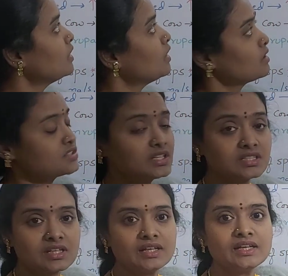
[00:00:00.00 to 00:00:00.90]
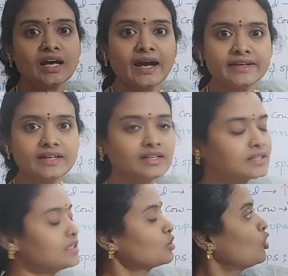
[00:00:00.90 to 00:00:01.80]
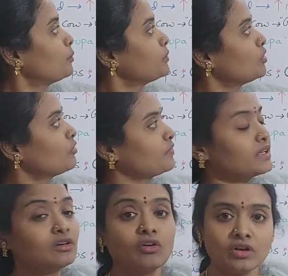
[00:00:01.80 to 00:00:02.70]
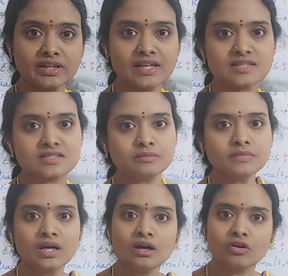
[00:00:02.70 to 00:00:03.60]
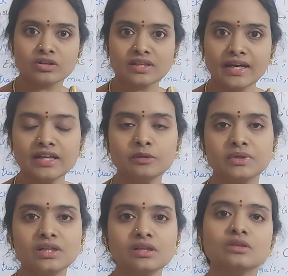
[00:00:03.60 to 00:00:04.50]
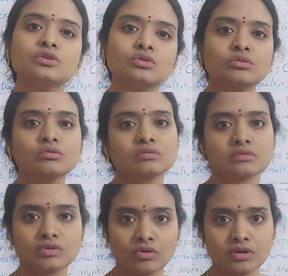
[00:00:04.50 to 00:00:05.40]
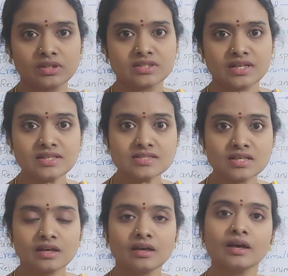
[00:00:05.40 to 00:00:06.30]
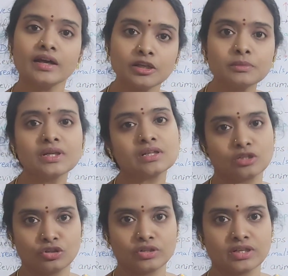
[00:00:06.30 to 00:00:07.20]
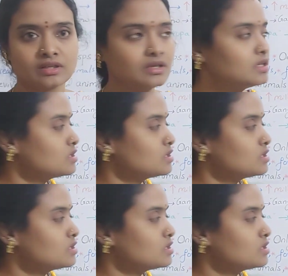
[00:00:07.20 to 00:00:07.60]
genetically identical copy of an organism or the animal, you call it as animal clone. So